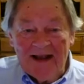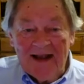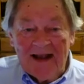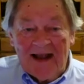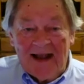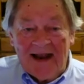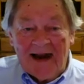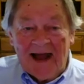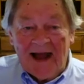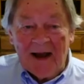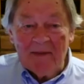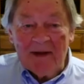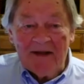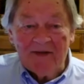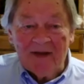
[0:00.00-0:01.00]
And I
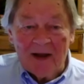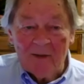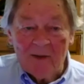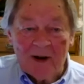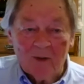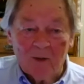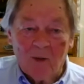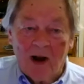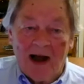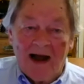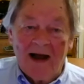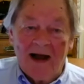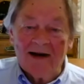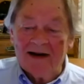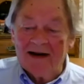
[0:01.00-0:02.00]
mean, they went
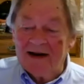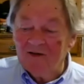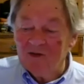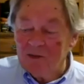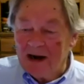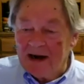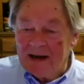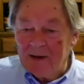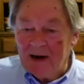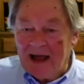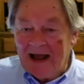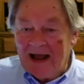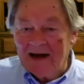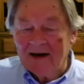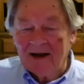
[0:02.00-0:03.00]
wild, and everybody
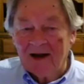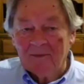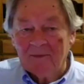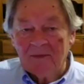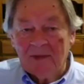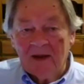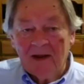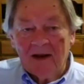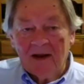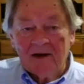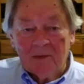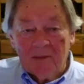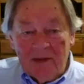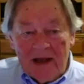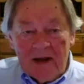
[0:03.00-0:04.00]
lined up
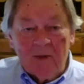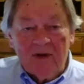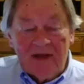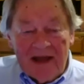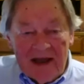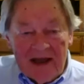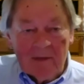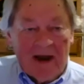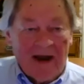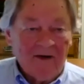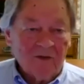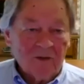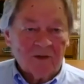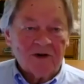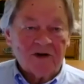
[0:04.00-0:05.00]
to meet with him
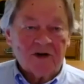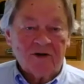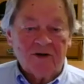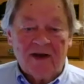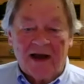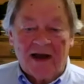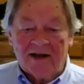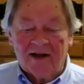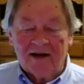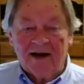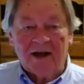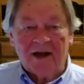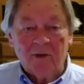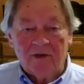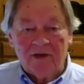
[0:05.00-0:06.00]
afterwards. So you got to
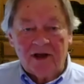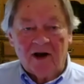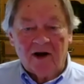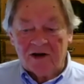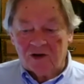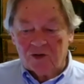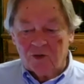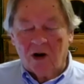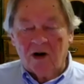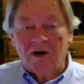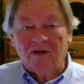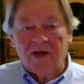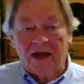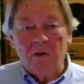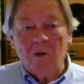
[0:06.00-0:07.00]
connect with the audience. What
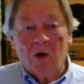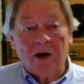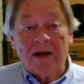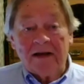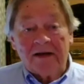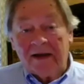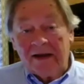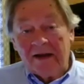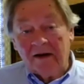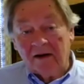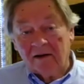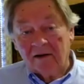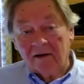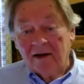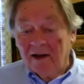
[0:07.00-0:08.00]
are they wanting to
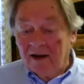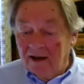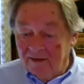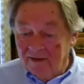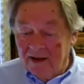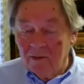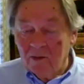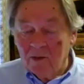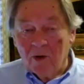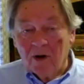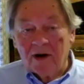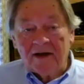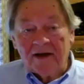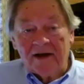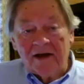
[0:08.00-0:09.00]
hear? And they were
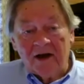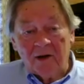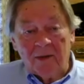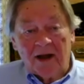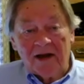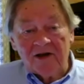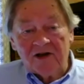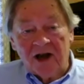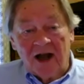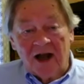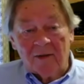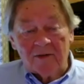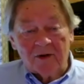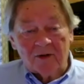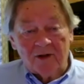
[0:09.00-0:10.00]
wanting to hear about
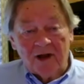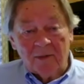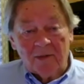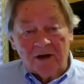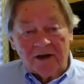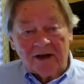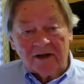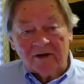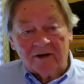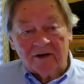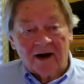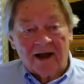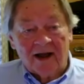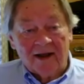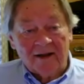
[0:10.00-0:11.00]
jobs on that
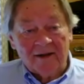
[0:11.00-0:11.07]
particular day.